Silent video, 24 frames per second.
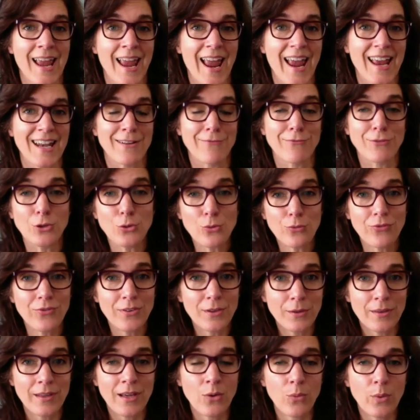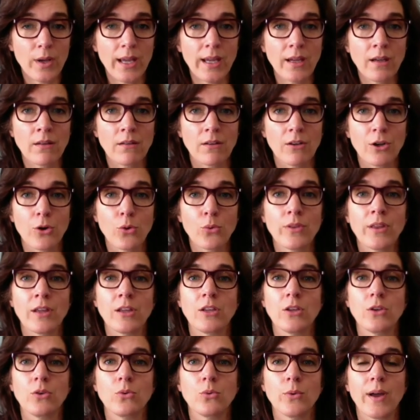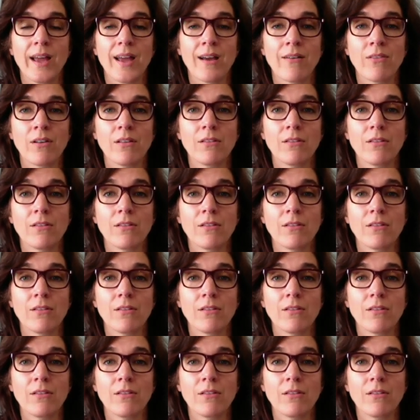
And if you feel that way, know that you have